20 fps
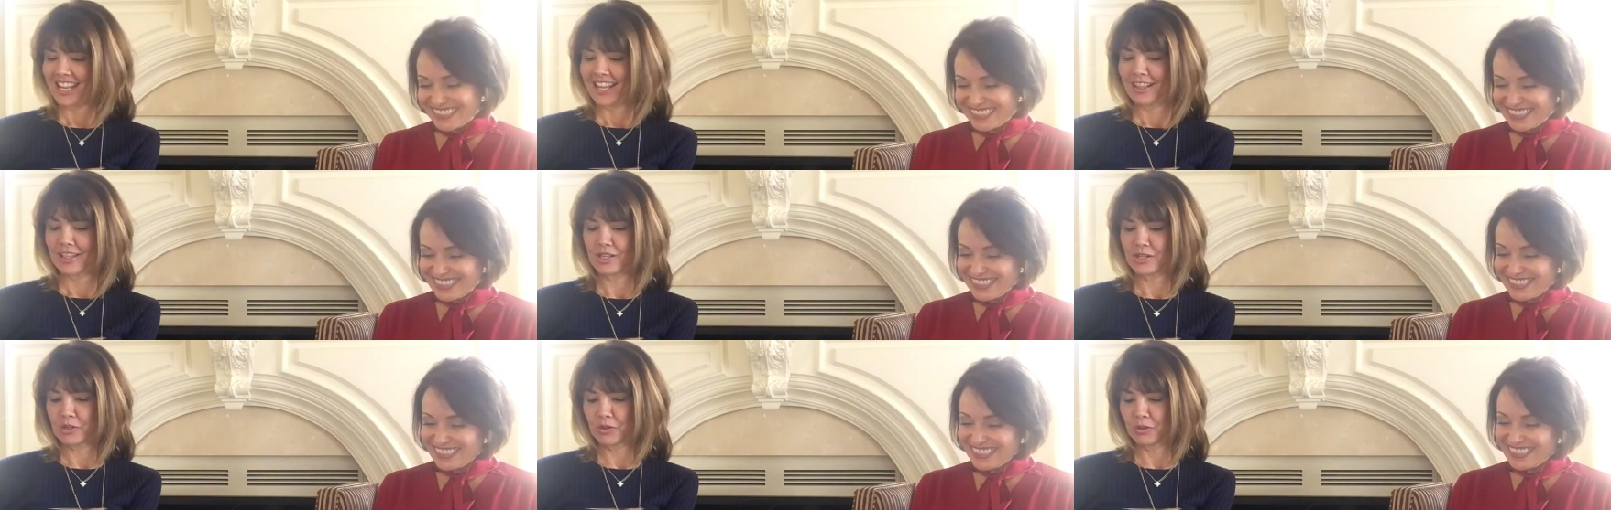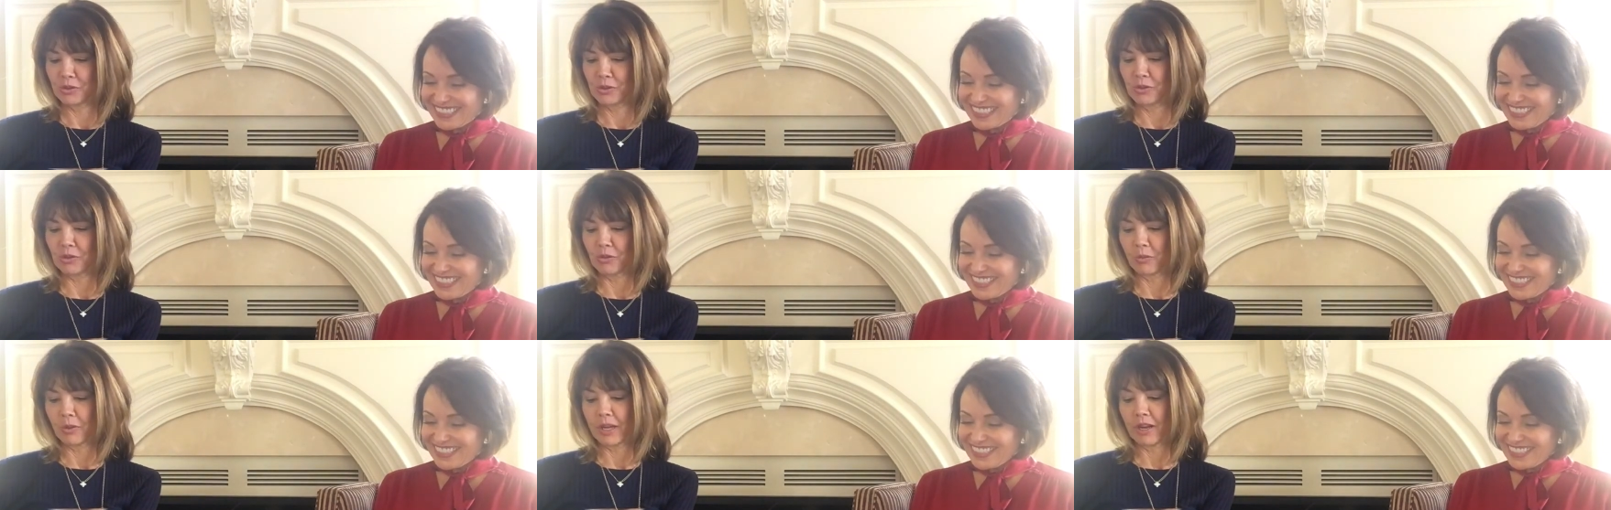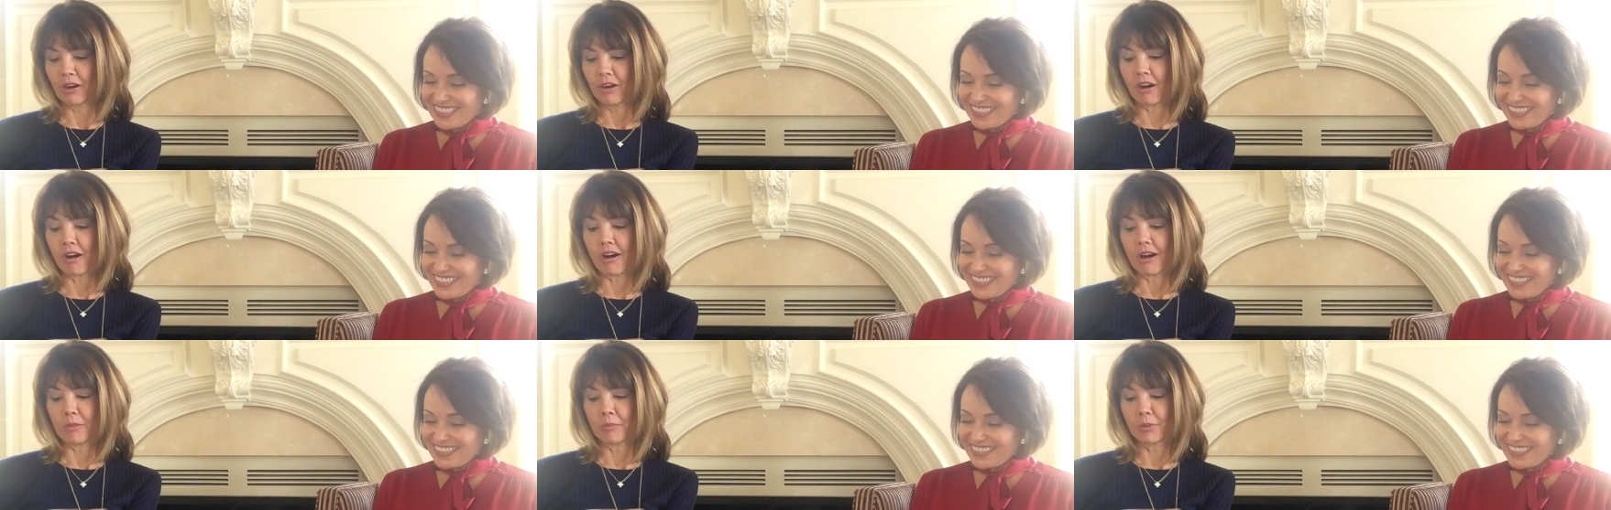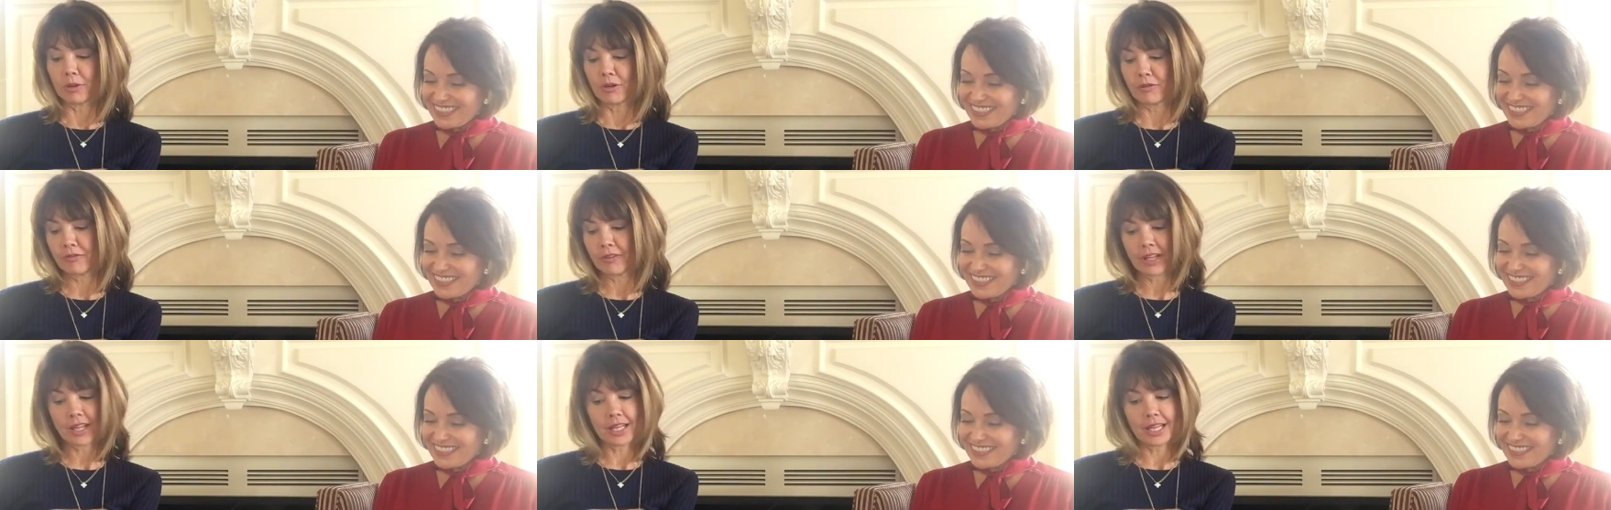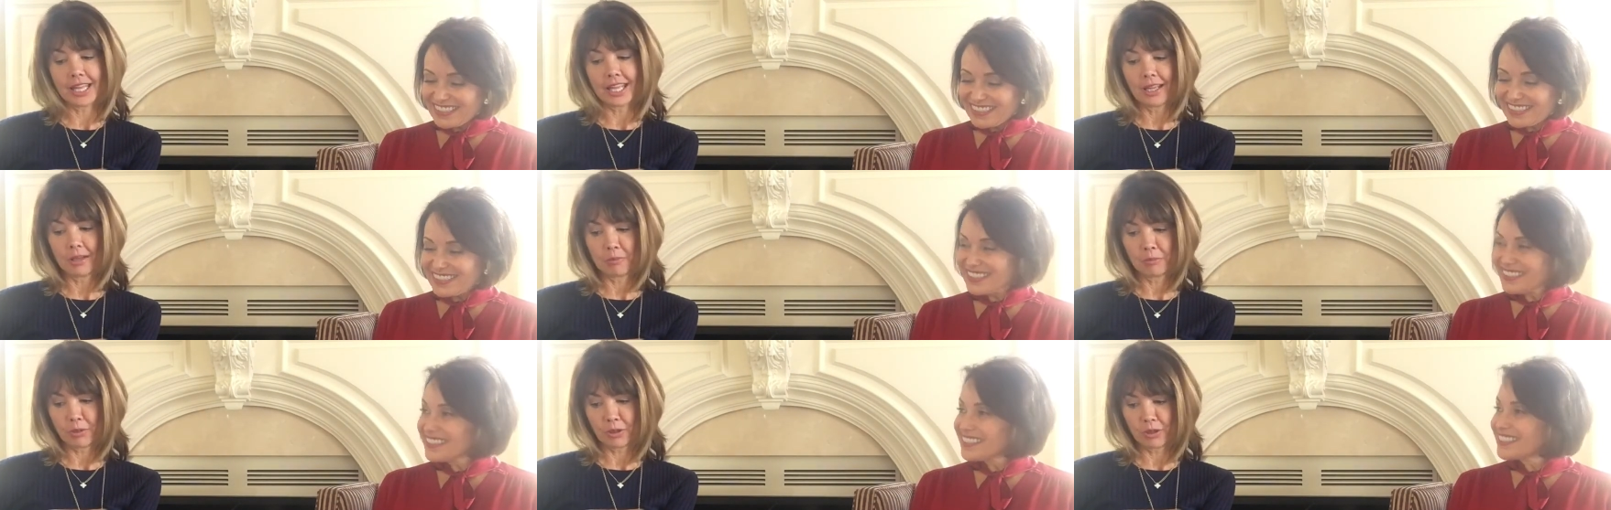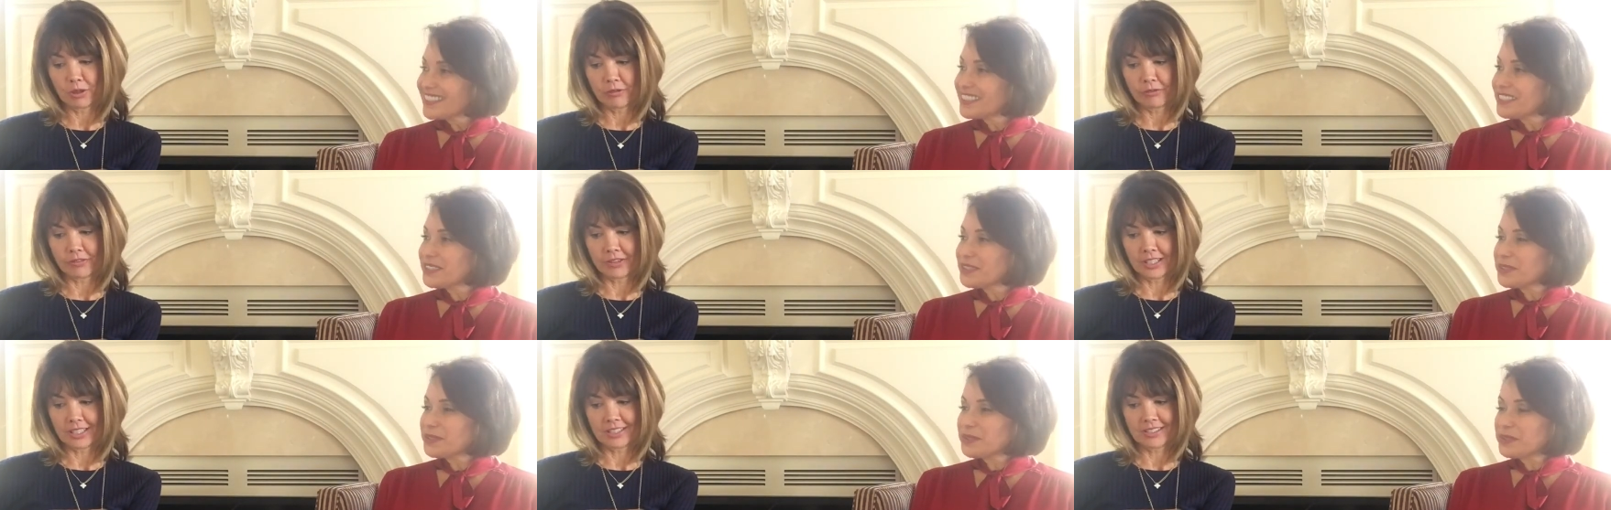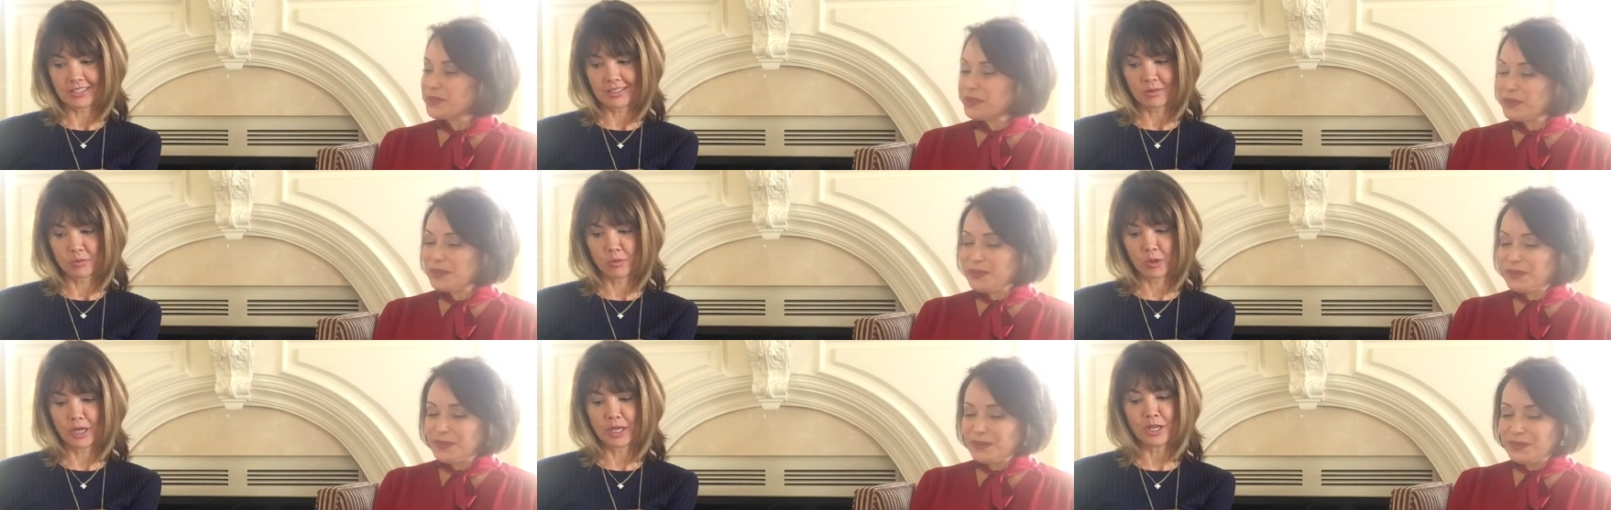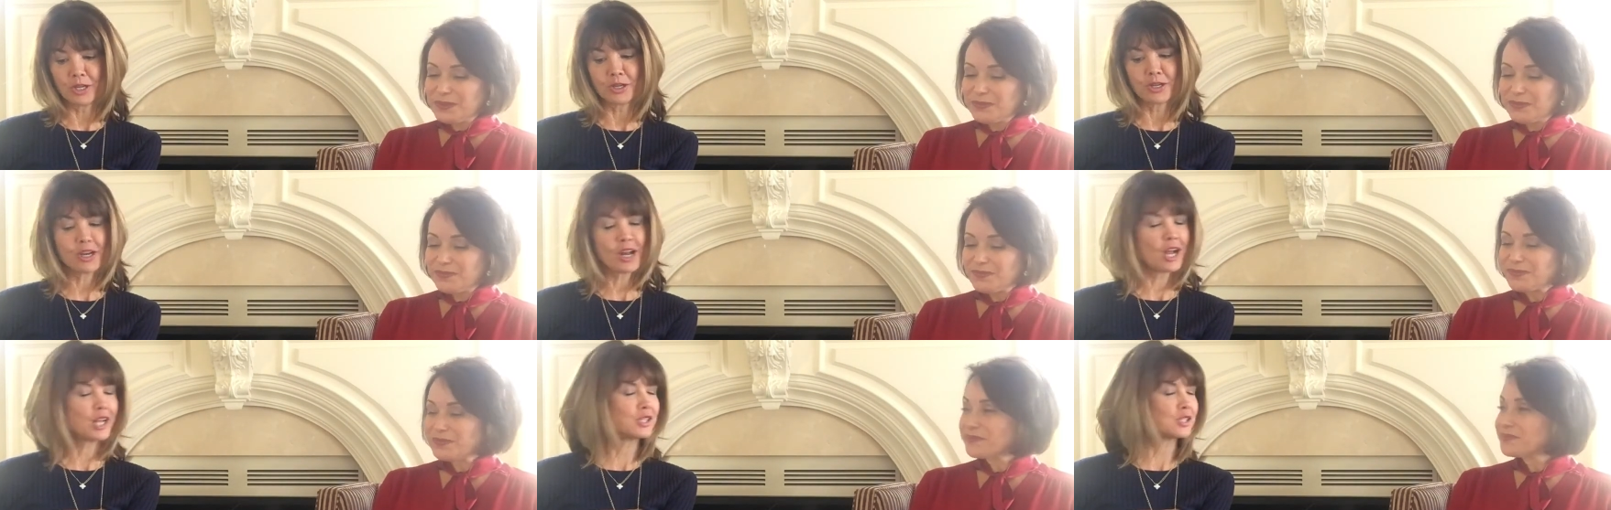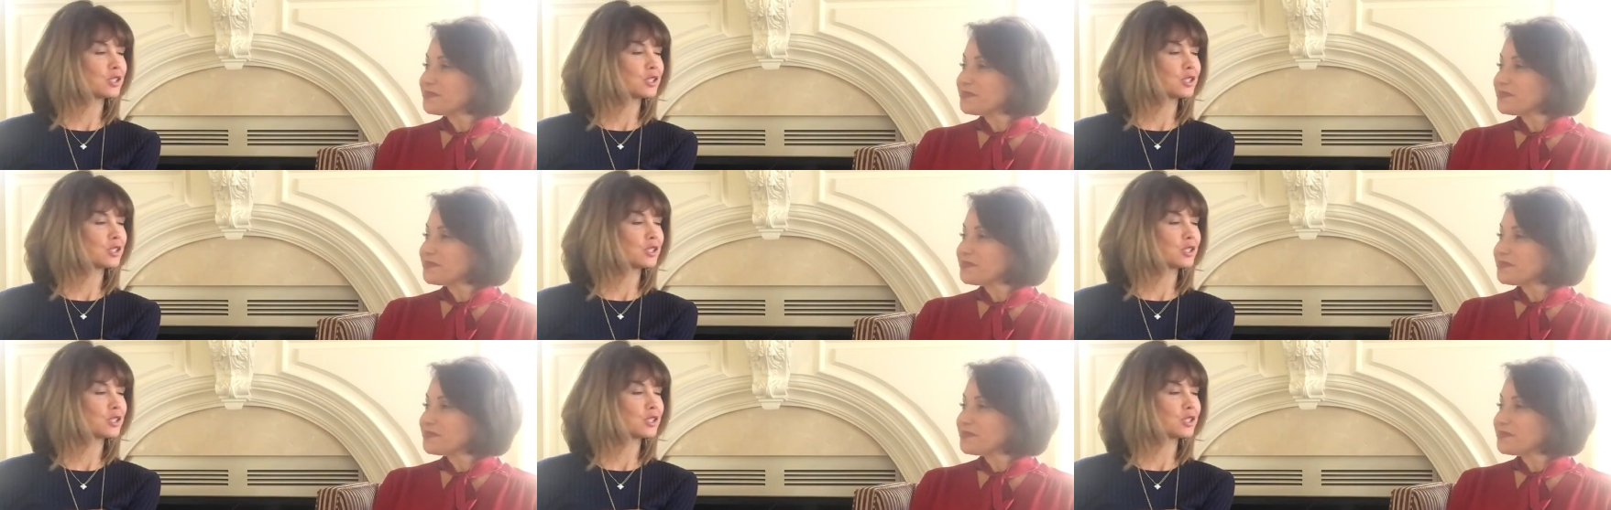Speaker 1: the truth we are all perfectly imperfect what are your mm. not